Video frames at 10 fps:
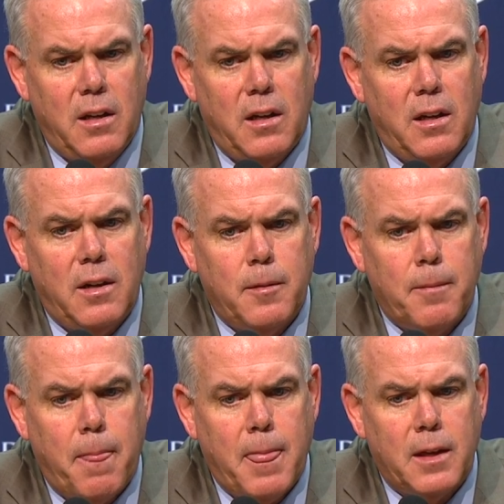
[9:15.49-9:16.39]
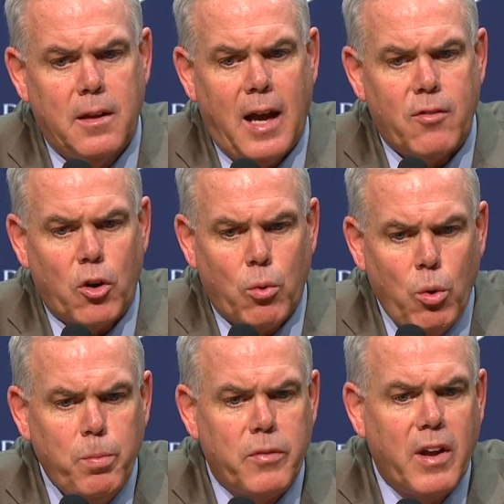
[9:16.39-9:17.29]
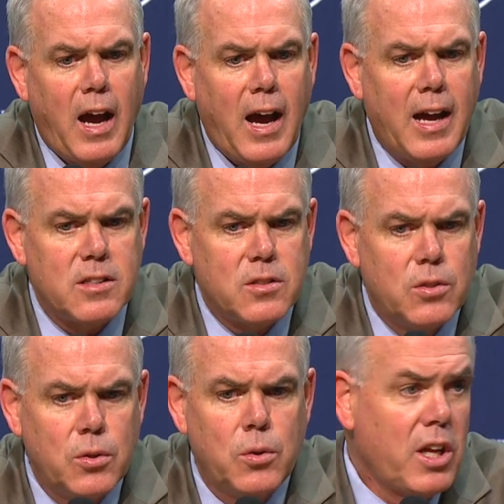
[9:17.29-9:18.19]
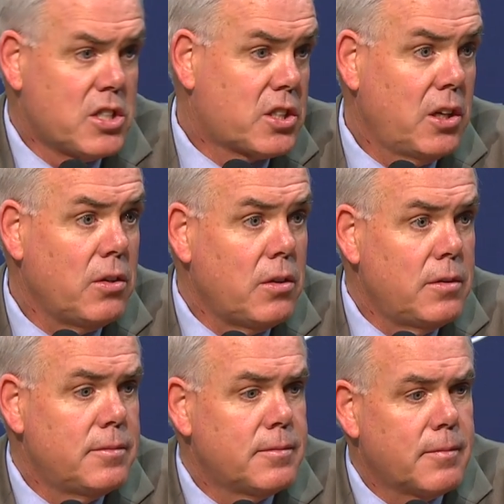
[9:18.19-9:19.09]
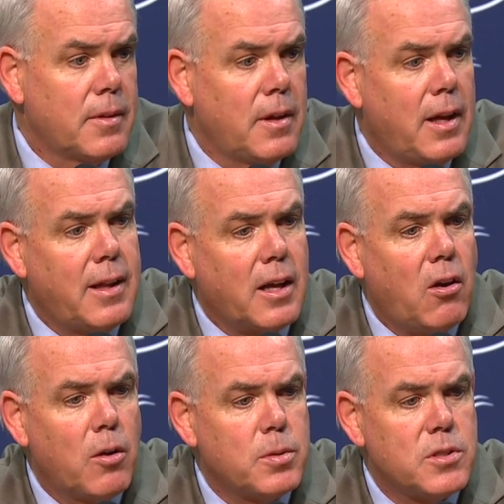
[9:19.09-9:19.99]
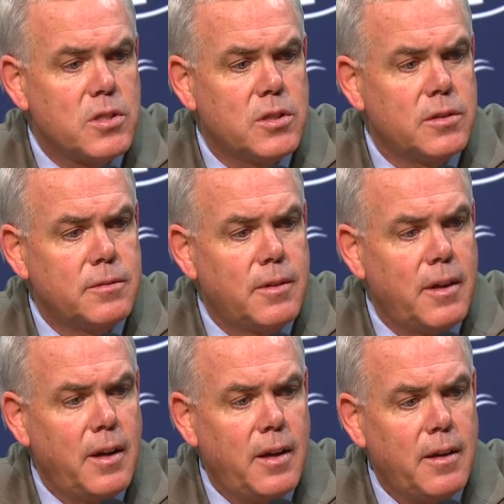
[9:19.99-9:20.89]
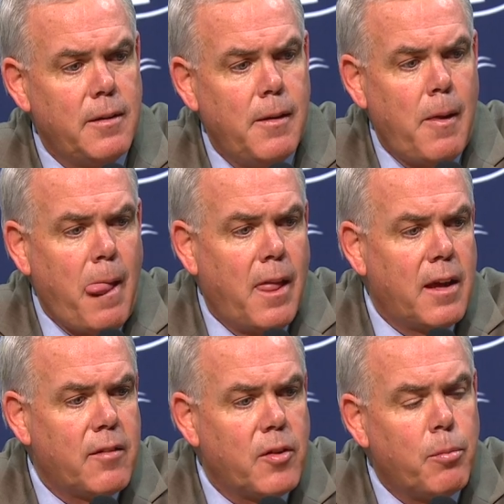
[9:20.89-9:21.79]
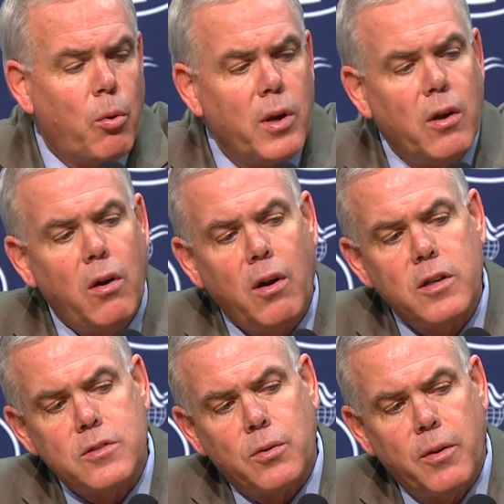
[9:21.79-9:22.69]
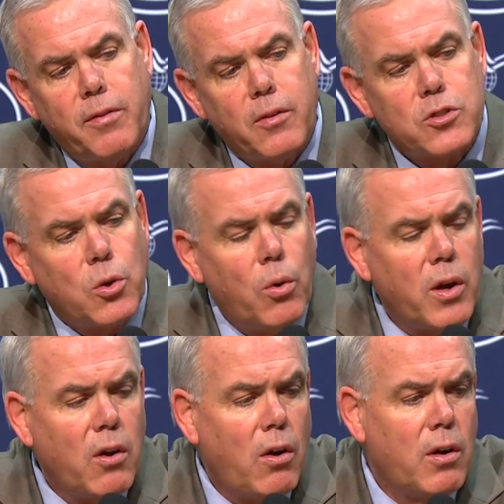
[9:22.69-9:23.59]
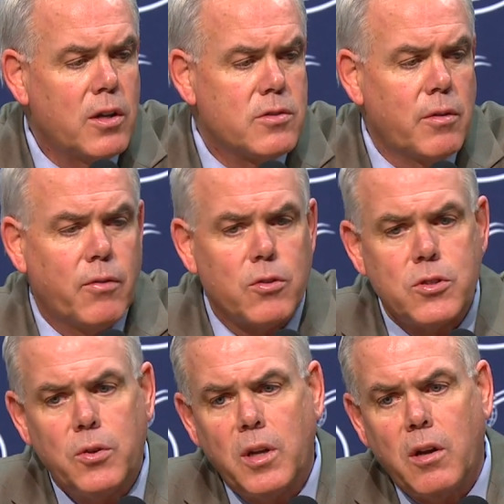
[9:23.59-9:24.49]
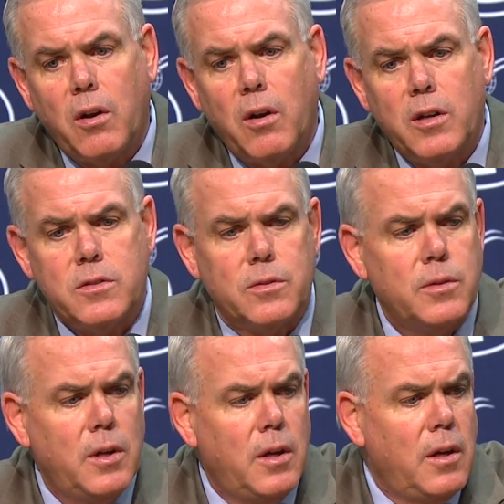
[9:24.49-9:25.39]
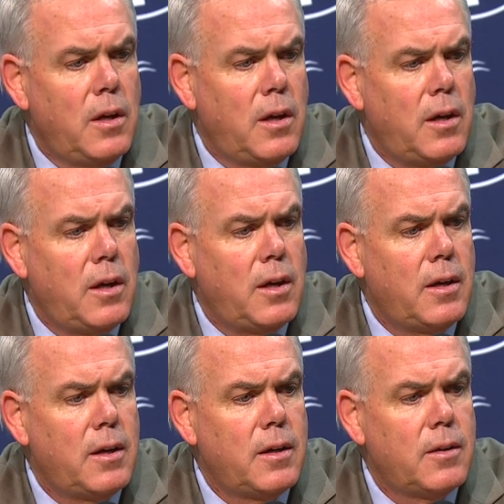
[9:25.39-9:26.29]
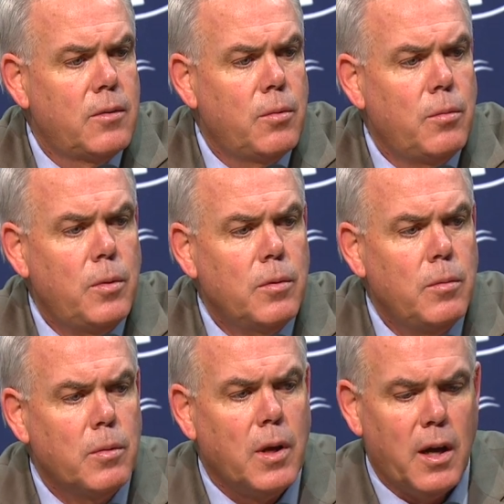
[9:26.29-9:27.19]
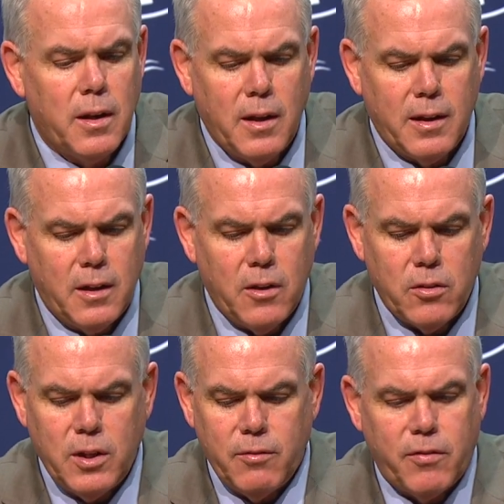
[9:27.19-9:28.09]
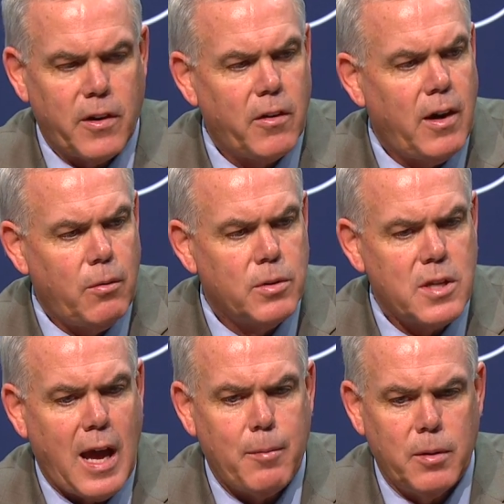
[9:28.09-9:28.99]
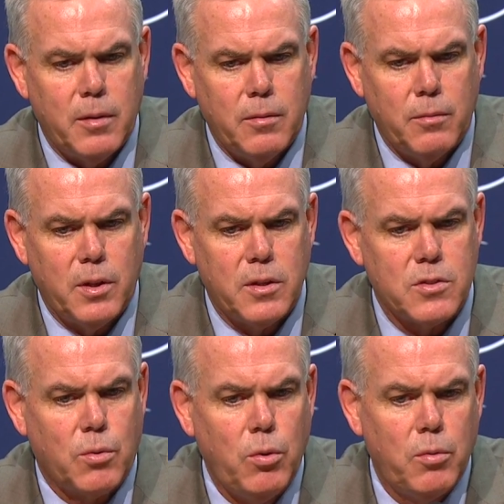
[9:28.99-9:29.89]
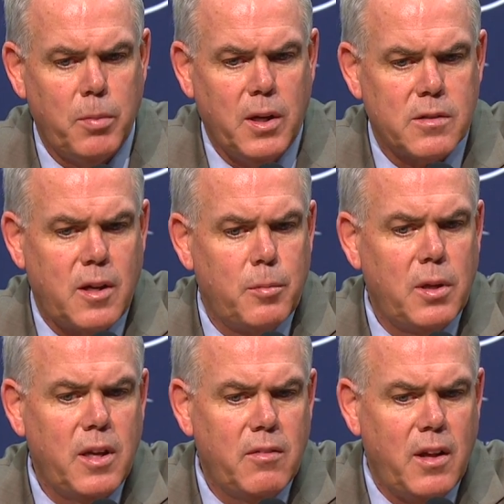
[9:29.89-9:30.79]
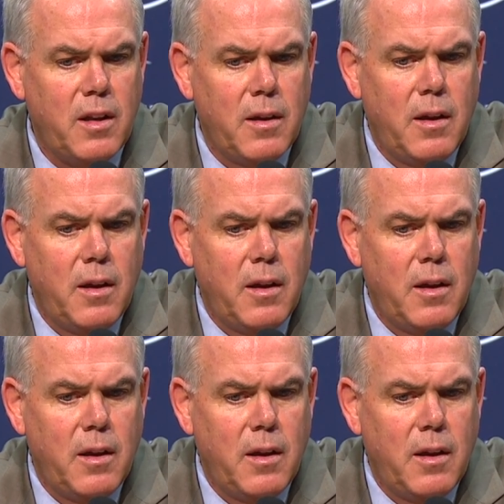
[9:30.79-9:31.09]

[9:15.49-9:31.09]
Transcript: um, to have a group of guys who be skilled at that guard position. And if they're point guards or if they're scoring guards or if they're shooting guards or uh, we'll, we'll, we'll kind of let the other team figure out what's happening with this group because I believe that